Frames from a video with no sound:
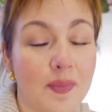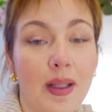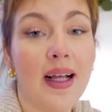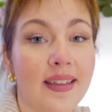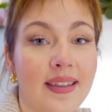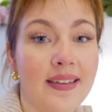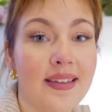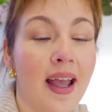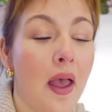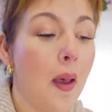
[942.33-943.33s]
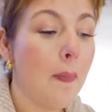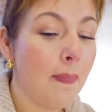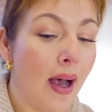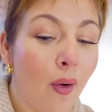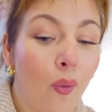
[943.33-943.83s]
Planned
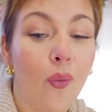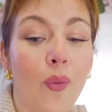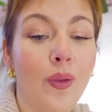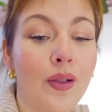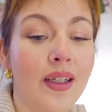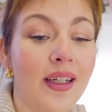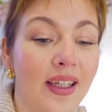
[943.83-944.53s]
my whole